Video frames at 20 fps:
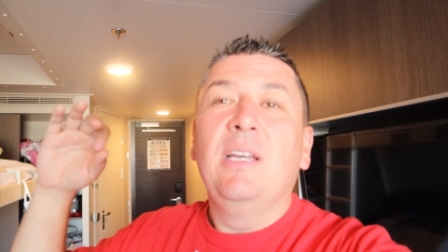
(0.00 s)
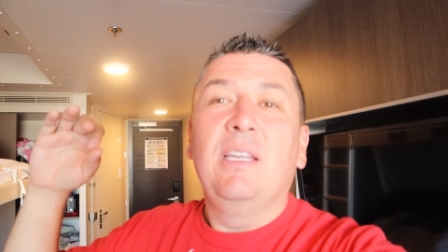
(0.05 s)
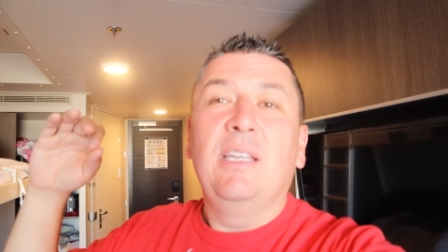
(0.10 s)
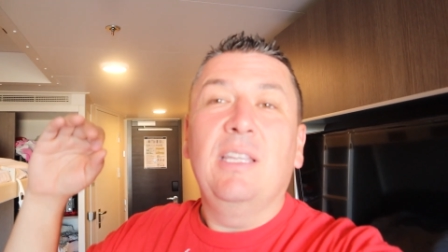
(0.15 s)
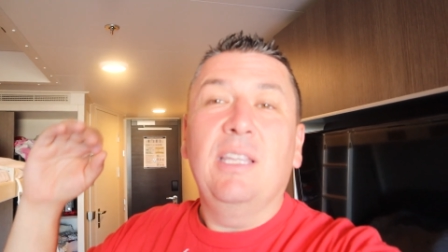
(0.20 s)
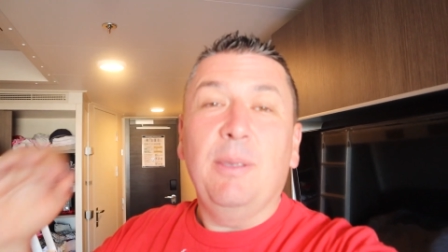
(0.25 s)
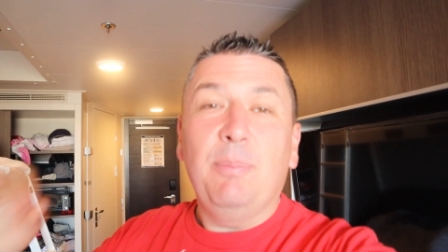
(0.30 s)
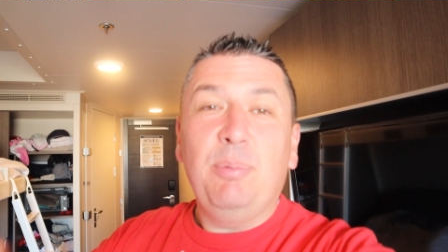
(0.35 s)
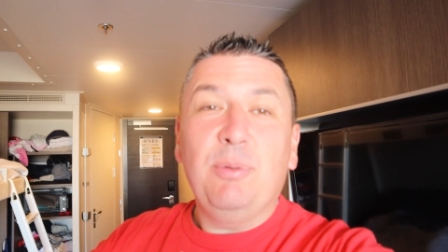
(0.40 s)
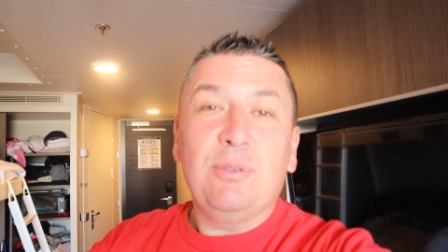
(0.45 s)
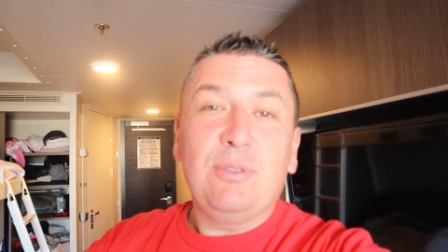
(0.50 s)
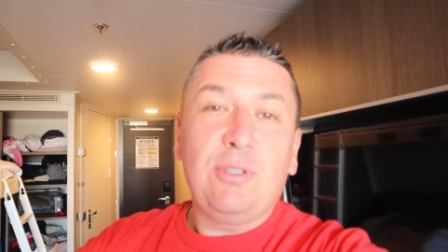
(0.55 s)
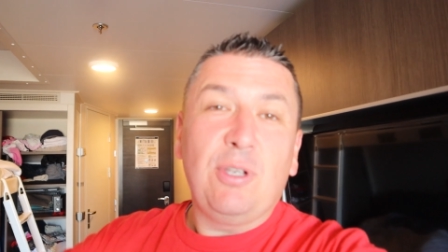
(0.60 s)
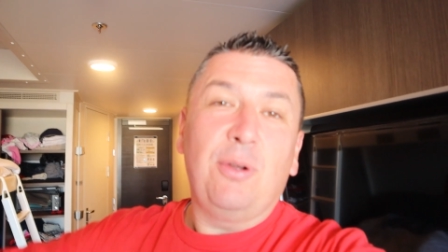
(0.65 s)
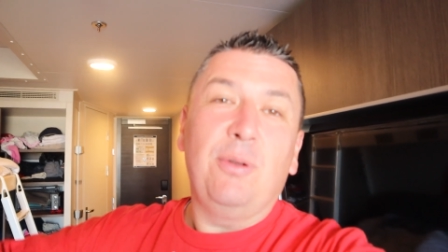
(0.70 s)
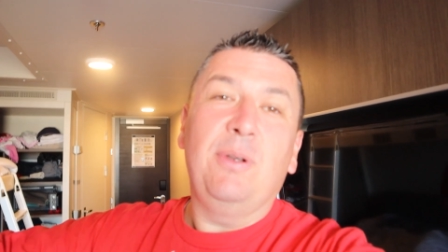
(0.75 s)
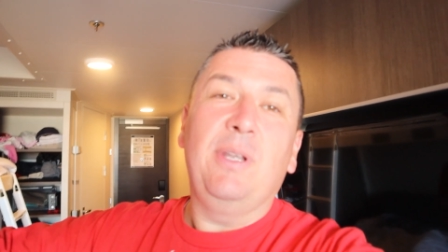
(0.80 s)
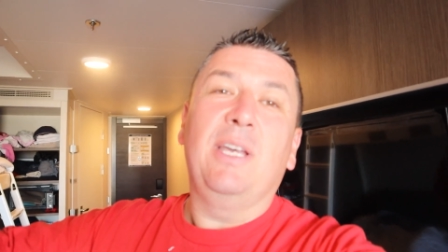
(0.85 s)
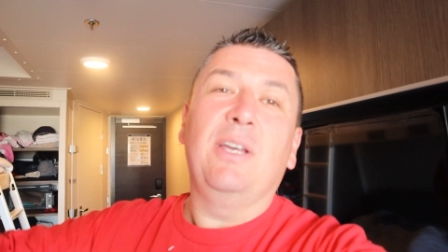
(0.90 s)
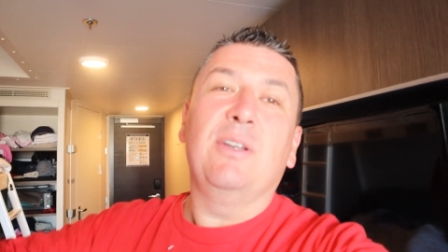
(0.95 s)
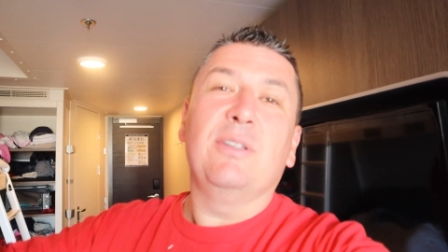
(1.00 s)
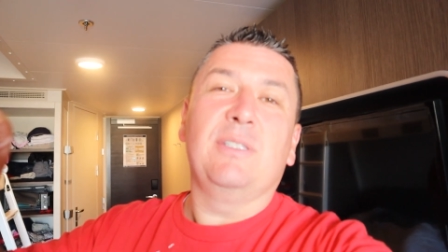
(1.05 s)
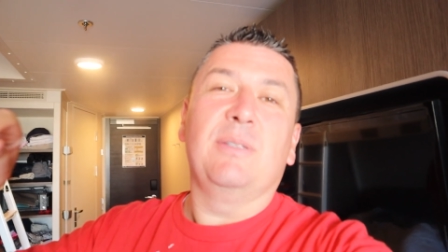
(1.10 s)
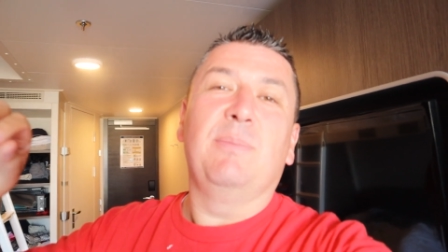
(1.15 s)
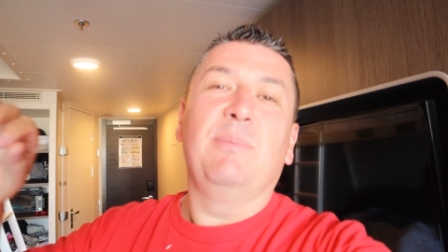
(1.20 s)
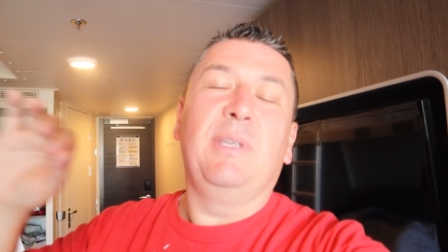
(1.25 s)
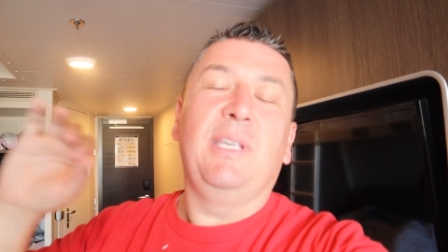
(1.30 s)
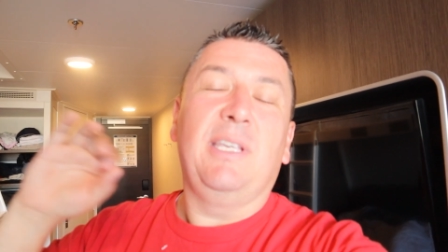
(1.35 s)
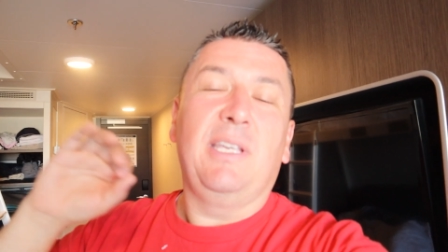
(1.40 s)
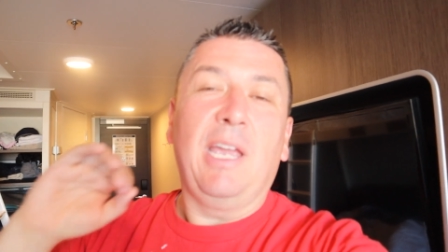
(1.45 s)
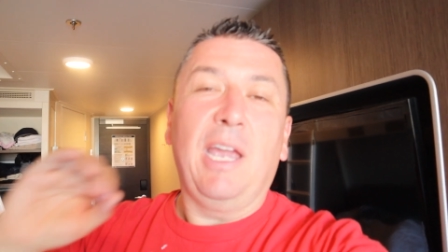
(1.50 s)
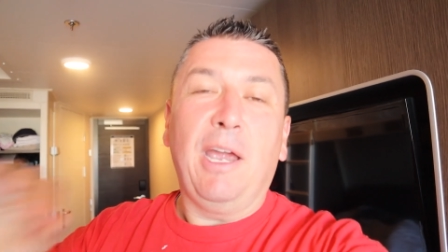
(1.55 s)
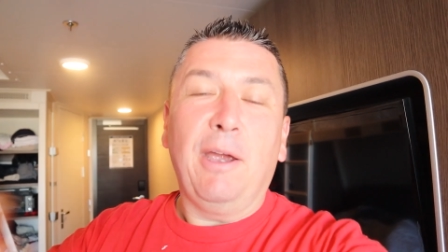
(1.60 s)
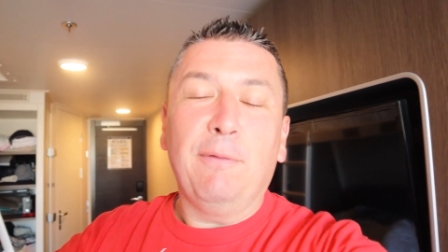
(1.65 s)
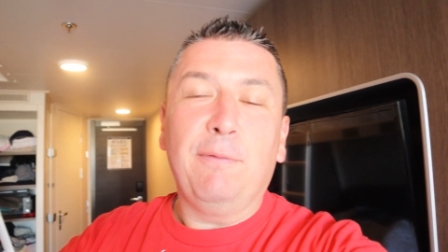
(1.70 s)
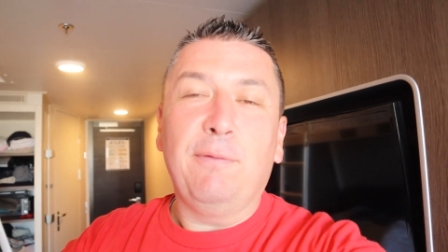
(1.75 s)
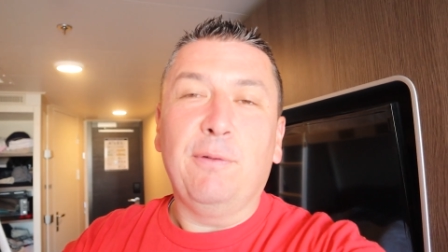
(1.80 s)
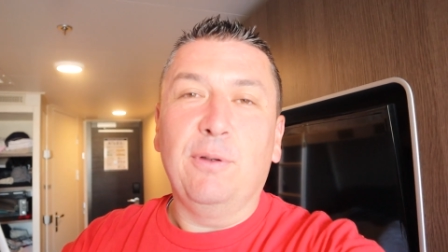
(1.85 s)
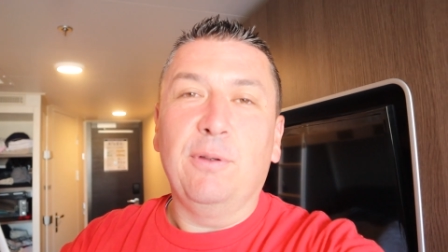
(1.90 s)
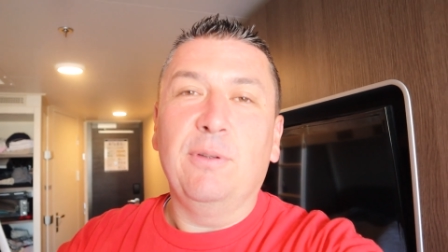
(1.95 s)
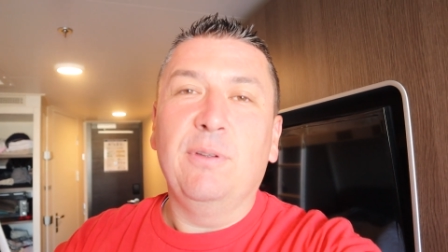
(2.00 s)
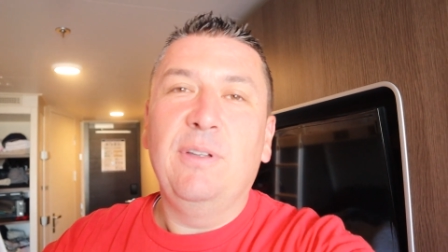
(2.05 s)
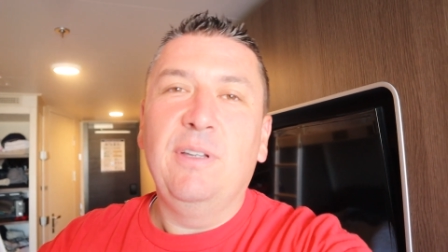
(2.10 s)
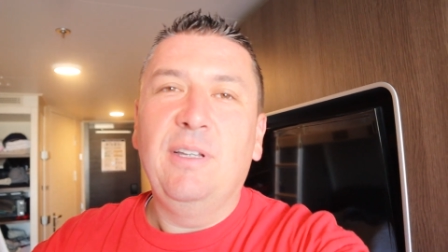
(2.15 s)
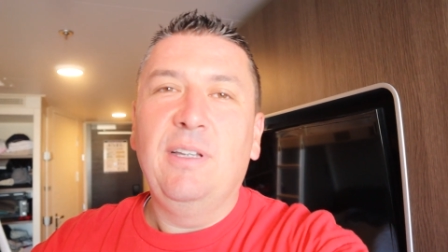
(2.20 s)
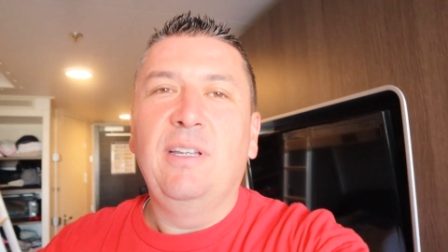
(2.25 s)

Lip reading: clip your toenails and be careful